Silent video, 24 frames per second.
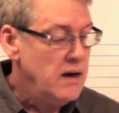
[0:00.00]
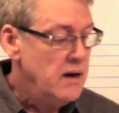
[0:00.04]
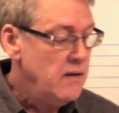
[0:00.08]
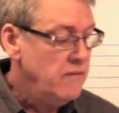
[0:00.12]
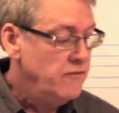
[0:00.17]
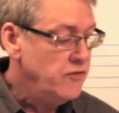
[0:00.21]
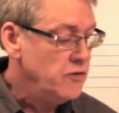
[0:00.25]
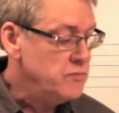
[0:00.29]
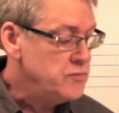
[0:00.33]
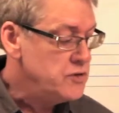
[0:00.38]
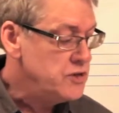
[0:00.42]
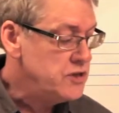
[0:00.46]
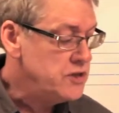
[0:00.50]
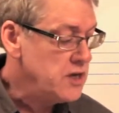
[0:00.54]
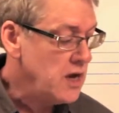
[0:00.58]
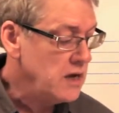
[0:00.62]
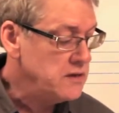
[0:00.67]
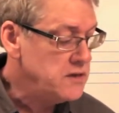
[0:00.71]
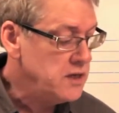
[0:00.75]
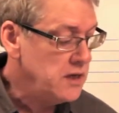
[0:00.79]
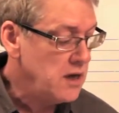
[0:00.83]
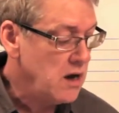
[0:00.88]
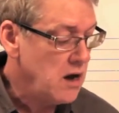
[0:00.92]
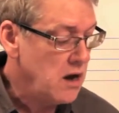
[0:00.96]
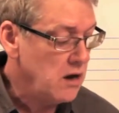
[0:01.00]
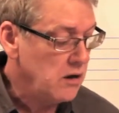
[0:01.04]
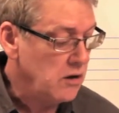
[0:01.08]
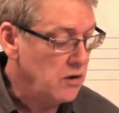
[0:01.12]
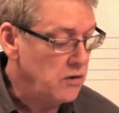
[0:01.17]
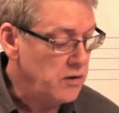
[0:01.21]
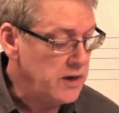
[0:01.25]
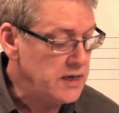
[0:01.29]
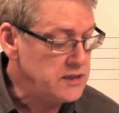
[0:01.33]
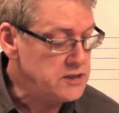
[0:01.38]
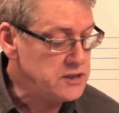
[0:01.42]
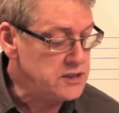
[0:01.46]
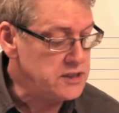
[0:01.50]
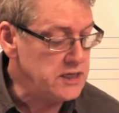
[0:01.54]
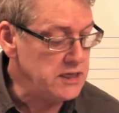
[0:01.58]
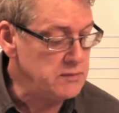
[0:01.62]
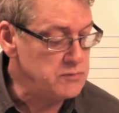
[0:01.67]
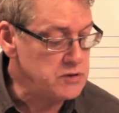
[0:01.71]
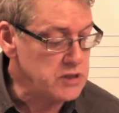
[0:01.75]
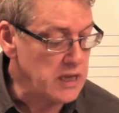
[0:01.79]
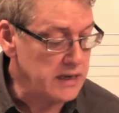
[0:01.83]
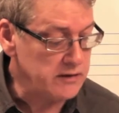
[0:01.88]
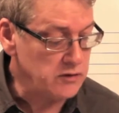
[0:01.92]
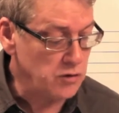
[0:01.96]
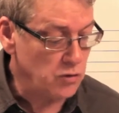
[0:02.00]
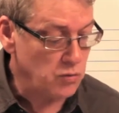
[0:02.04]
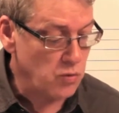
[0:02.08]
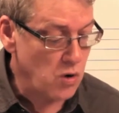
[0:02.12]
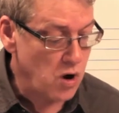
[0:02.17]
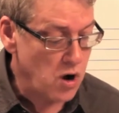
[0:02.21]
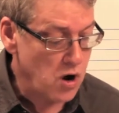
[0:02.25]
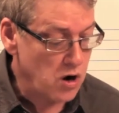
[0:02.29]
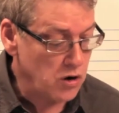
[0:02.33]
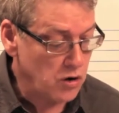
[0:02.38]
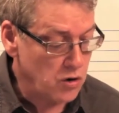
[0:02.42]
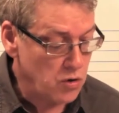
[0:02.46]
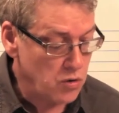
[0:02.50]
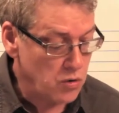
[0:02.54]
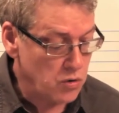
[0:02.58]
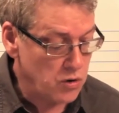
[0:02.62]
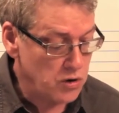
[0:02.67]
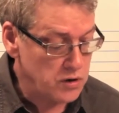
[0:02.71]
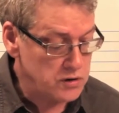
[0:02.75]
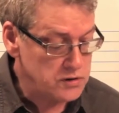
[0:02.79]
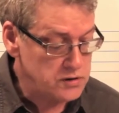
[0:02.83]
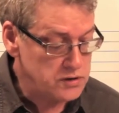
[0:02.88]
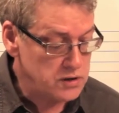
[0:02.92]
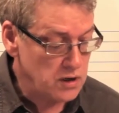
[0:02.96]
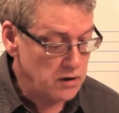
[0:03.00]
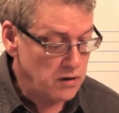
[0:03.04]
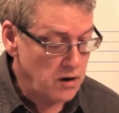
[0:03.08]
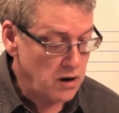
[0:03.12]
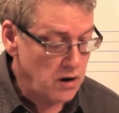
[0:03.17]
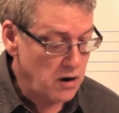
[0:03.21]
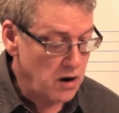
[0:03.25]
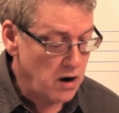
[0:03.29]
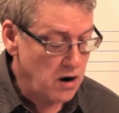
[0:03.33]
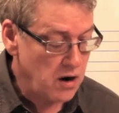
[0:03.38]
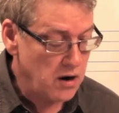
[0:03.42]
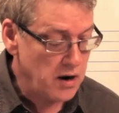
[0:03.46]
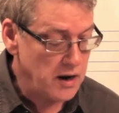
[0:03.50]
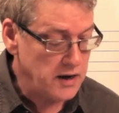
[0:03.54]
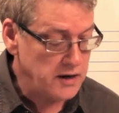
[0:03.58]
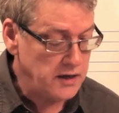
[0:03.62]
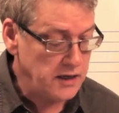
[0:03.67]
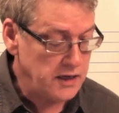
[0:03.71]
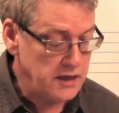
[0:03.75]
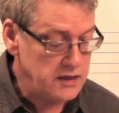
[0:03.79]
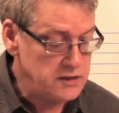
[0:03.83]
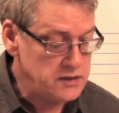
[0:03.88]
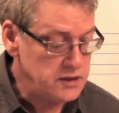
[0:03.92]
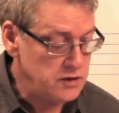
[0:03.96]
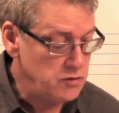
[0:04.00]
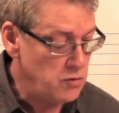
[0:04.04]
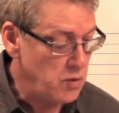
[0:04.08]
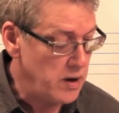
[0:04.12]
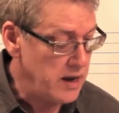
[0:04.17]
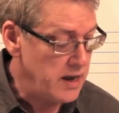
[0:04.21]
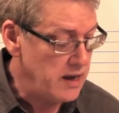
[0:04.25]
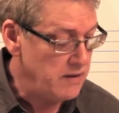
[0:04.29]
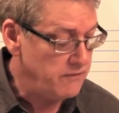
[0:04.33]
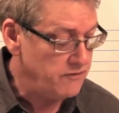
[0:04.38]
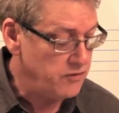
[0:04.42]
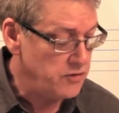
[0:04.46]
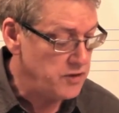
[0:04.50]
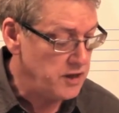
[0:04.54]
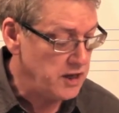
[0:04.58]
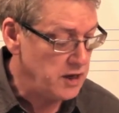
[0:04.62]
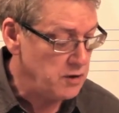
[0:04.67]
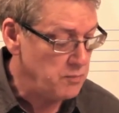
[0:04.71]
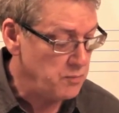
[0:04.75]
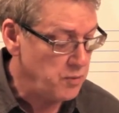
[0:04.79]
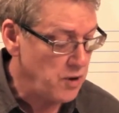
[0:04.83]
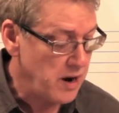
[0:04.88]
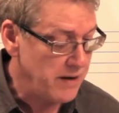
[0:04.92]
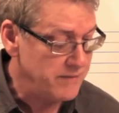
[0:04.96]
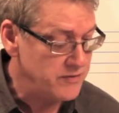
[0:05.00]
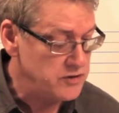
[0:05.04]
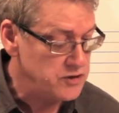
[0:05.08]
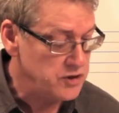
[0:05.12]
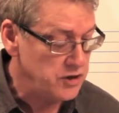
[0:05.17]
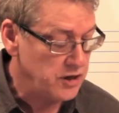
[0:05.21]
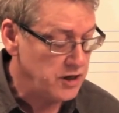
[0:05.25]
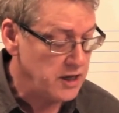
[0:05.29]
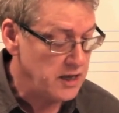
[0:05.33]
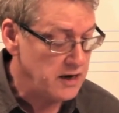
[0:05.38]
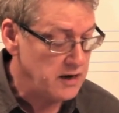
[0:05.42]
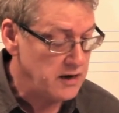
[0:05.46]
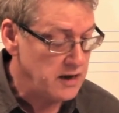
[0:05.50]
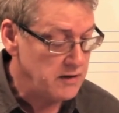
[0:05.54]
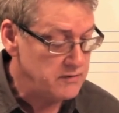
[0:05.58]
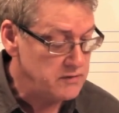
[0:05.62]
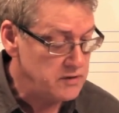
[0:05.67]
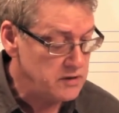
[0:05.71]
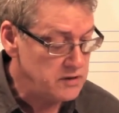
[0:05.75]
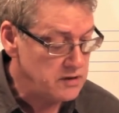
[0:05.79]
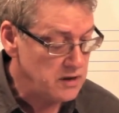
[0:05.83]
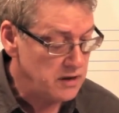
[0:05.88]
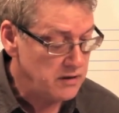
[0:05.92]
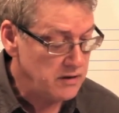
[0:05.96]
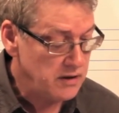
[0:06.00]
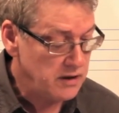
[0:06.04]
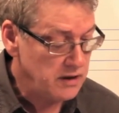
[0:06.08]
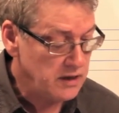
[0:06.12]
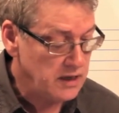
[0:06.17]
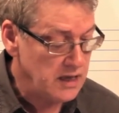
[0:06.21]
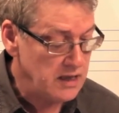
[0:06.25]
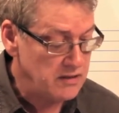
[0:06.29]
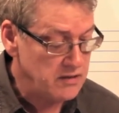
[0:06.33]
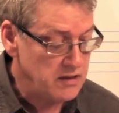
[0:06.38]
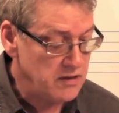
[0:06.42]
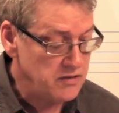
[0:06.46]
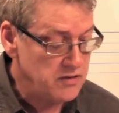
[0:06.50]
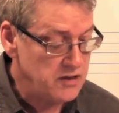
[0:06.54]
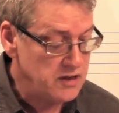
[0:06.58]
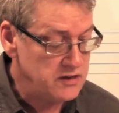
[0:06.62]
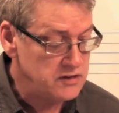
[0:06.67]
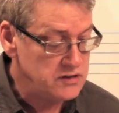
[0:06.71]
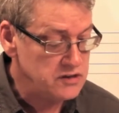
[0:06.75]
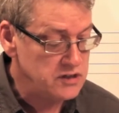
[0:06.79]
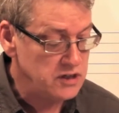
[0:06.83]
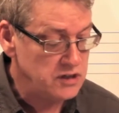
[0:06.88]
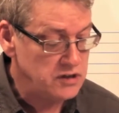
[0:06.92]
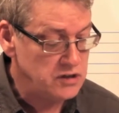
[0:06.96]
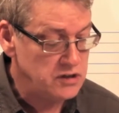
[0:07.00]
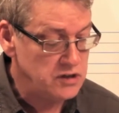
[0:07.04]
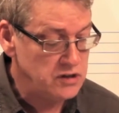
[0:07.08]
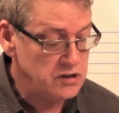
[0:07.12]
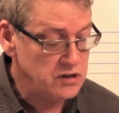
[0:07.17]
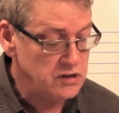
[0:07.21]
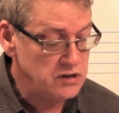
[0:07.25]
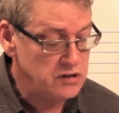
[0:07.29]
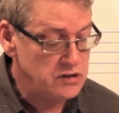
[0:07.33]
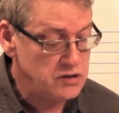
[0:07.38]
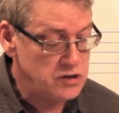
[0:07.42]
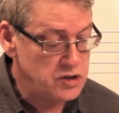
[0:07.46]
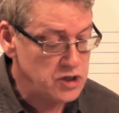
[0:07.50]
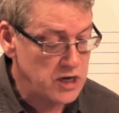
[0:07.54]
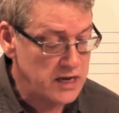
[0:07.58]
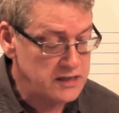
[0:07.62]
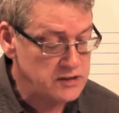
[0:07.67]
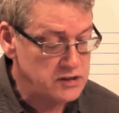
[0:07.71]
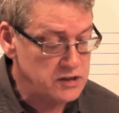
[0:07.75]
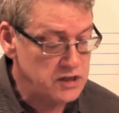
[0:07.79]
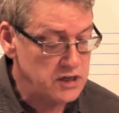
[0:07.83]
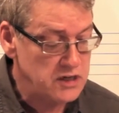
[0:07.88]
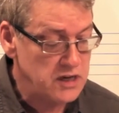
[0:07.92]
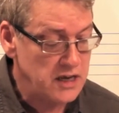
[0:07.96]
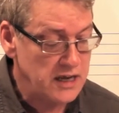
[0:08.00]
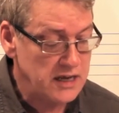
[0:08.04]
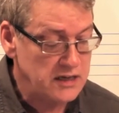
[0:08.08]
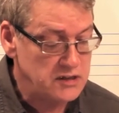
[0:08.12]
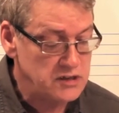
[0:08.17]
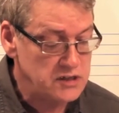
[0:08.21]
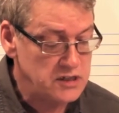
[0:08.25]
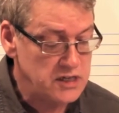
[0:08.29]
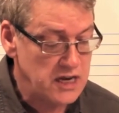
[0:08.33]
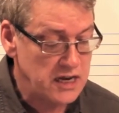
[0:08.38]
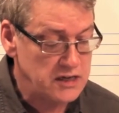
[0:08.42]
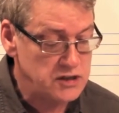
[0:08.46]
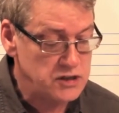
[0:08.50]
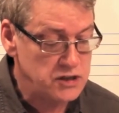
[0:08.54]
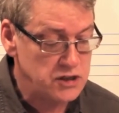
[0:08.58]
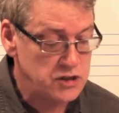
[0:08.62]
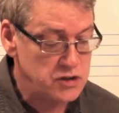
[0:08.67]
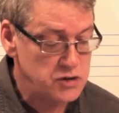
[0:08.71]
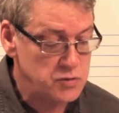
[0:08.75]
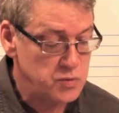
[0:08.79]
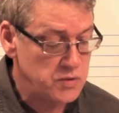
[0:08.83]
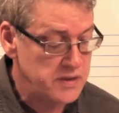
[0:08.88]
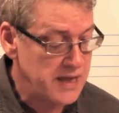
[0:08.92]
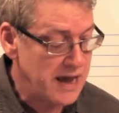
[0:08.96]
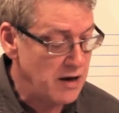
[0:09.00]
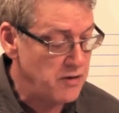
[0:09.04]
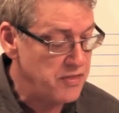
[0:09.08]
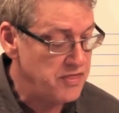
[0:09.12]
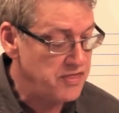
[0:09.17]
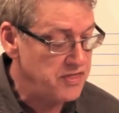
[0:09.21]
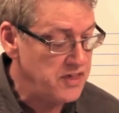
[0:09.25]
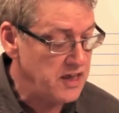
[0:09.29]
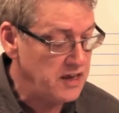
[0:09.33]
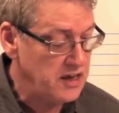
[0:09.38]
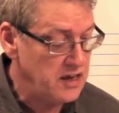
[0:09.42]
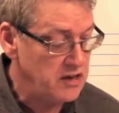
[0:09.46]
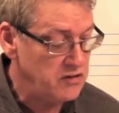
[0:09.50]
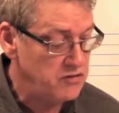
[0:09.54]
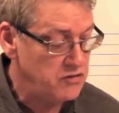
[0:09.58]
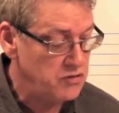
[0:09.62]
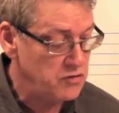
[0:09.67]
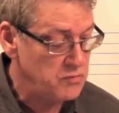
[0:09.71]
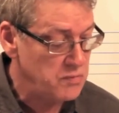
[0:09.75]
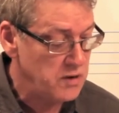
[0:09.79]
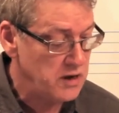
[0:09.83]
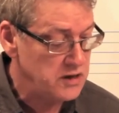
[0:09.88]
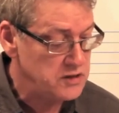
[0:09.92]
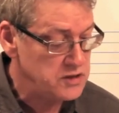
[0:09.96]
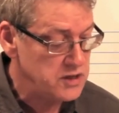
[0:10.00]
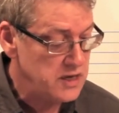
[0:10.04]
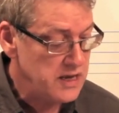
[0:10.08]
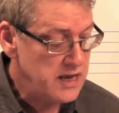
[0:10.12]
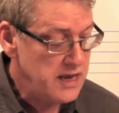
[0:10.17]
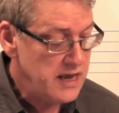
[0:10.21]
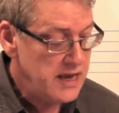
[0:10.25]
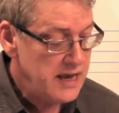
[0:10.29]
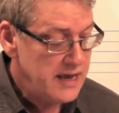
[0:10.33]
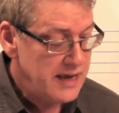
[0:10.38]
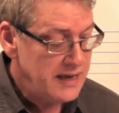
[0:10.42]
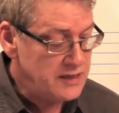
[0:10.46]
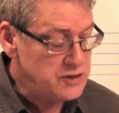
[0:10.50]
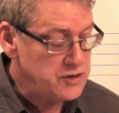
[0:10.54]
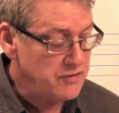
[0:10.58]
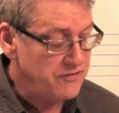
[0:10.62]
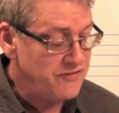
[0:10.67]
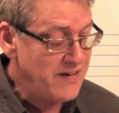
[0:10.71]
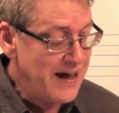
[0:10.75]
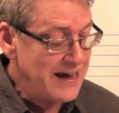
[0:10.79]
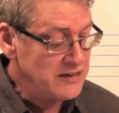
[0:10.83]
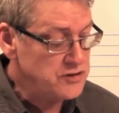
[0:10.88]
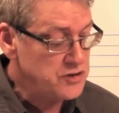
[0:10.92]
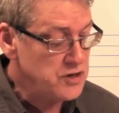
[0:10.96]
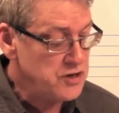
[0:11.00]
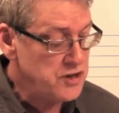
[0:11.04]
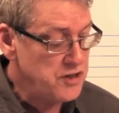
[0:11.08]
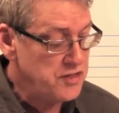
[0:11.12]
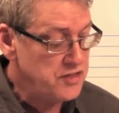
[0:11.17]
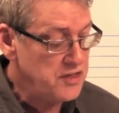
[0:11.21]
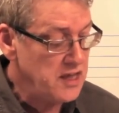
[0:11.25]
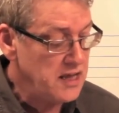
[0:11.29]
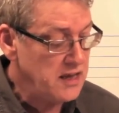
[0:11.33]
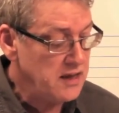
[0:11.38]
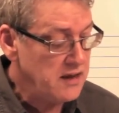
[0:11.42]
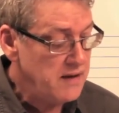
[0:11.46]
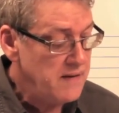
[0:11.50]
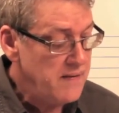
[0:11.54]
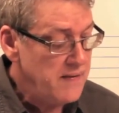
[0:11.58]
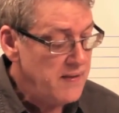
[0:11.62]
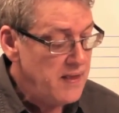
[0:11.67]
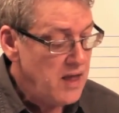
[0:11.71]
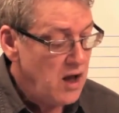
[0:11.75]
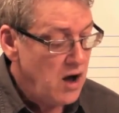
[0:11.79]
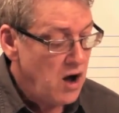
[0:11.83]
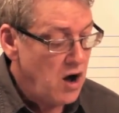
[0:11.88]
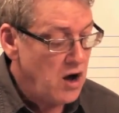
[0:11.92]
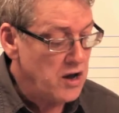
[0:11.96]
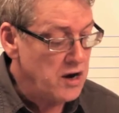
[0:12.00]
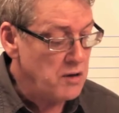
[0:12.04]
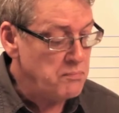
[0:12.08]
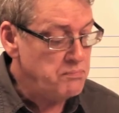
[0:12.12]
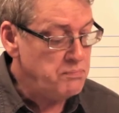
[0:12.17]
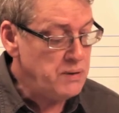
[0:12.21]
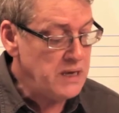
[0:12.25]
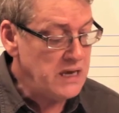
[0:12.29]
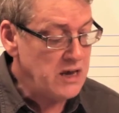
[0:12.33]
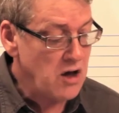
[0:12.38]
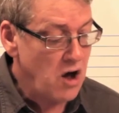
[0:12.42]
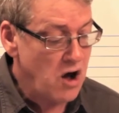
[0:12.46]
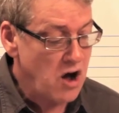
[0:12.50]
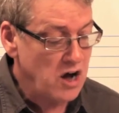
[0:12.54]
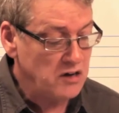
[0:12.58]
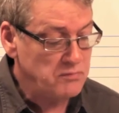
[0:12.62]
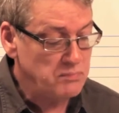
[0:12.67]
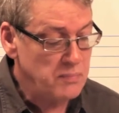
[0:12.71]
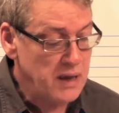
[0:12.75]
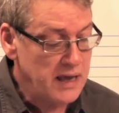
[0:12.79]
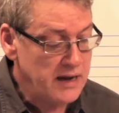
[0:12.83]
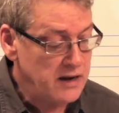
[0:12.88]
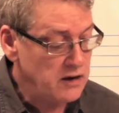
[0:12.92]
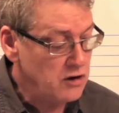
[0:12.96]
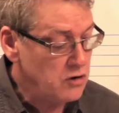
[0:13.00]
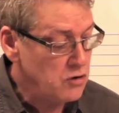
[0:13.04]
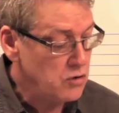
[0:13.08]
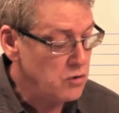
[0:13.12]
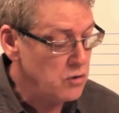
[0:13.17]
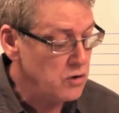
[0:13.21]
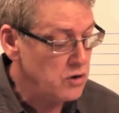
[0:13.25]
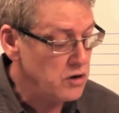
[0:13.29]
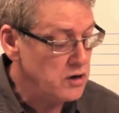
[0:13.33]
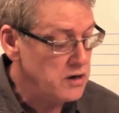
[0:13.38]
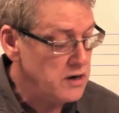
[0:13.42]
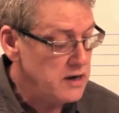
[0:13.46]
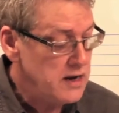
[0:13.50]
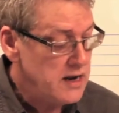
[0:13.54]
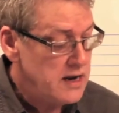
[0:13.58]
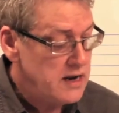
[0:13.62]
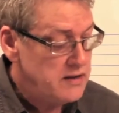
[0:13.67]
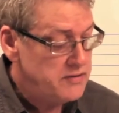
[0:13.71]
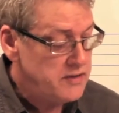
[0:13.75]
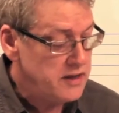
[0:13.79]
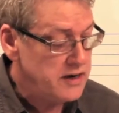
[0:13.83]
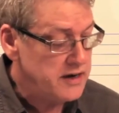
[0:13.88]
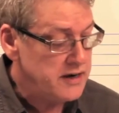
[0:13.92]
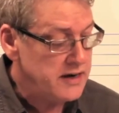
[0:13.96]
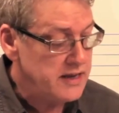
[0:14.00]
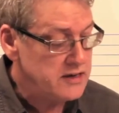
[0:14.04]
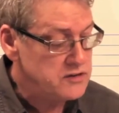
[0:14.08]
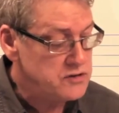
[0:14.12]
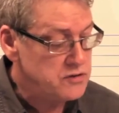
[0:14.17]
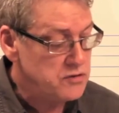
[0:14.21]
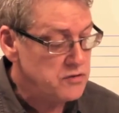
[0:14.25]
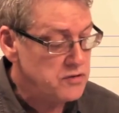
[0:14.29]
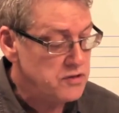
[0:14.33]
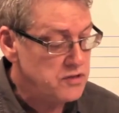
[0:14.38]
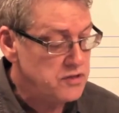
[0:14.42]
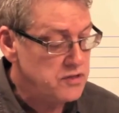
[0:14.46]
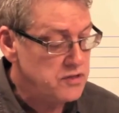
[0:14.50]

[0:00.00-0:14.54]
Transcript: from Santiago. It seems like the wrong chords are an easy way for the improvers to get the suggested extensions without thinking too much. Is it faster to think on a B augmented chord than it is to